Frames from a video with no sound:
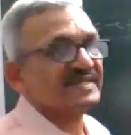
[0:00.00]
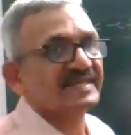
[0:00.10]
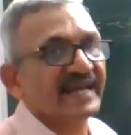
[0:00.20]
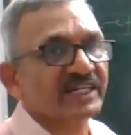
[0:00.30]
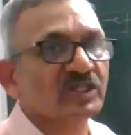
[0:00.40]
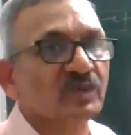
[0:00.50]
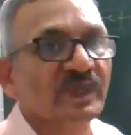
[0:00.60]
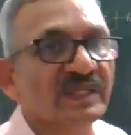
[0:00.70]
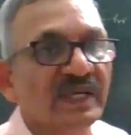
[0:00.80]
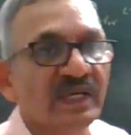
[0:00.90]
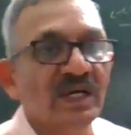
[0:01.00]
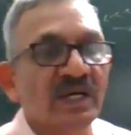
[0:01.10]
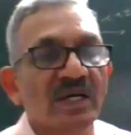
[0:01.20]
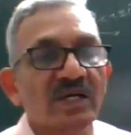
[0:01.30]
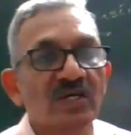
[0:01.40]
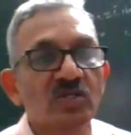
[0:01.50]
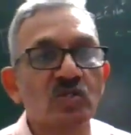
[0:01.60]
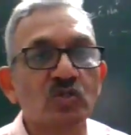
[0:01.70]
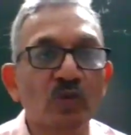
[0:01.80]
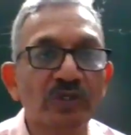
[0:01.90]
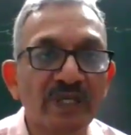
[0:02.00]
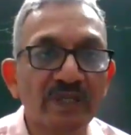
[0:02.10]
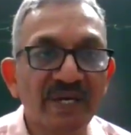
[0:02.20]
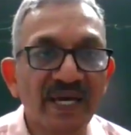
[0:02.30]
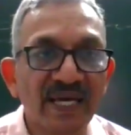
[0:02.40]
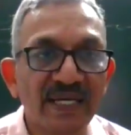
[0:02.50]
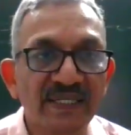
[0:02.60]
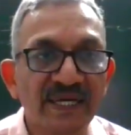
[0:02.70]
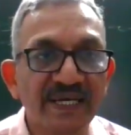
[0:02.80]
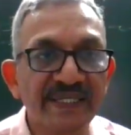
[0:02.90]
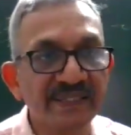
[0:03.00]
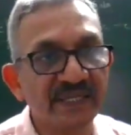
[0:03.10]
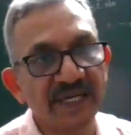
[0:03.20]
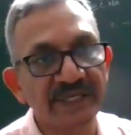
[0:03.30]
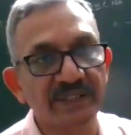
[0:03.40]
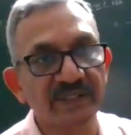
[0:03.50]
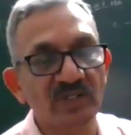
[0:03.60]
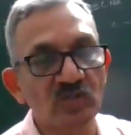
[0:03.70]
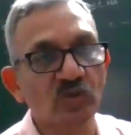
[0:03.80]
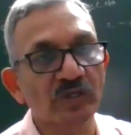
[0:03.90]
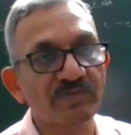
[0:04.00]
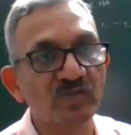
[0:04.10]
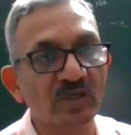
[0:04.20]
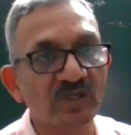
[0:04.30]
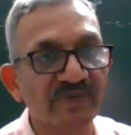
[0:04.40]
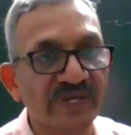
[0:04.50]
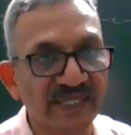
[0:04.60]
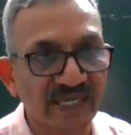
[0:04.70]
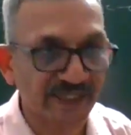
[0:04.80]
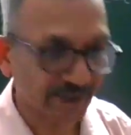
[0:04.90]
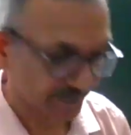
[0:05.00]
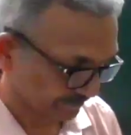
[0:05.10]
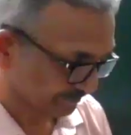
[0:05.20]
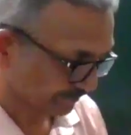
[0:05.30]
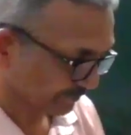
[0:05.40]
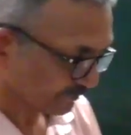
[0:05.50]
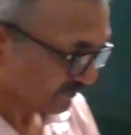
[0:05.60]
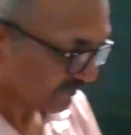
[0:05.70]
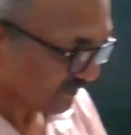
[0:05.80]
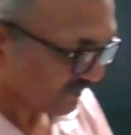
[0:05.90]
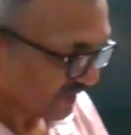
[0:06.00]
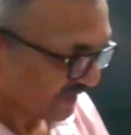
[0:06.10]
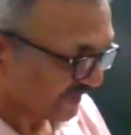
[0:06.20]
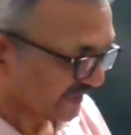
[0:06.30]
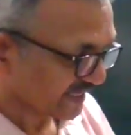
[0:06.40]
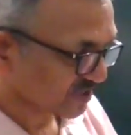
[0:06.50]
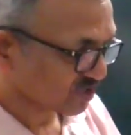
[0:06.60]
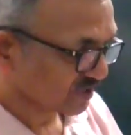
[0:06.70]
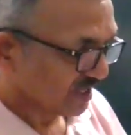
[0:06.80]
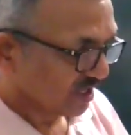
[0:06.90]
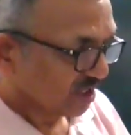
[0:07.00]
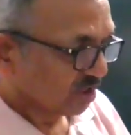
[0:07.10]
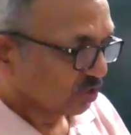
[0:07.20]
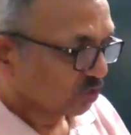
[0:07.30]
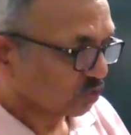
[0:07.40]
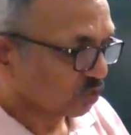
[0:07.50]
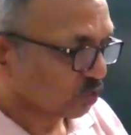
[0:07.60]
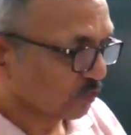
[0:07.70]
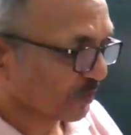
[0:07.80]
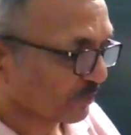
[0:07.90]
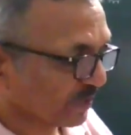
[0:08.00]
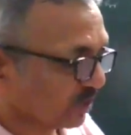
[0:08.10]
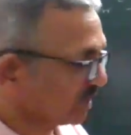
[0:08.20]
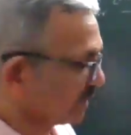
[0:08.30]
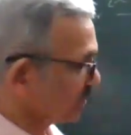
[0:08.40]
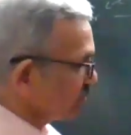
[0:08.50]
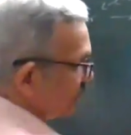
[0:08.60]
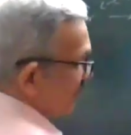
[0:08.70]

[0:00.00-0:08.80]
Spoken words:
This is reaction with sodium alkynide, sodium salt of alkyne. Next, 2 propanol into